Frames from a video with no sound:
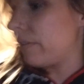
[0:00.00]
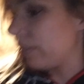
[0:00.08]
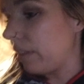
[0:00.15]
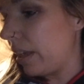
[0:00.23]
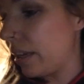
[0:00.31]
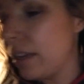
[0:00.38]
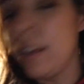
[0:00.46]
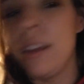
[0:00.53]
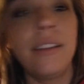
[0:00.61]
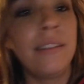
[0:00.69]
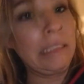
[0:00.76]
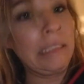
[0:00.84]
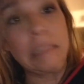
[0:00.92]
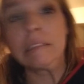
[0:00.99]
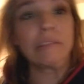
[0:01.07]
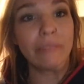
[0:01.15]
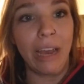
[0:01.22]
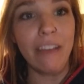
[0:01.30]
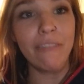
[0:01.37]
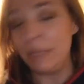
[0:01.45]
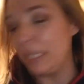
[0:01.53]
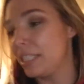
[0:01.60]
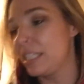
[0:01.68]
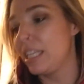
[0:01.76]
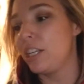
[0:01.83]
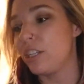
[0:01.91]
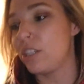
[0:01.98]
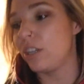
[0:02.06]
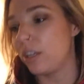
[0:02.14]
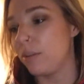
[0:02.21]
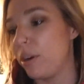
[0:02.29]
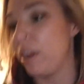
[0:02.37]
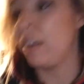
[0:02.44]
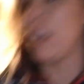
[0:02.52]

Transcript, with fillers: for like five minutes. I just took him around the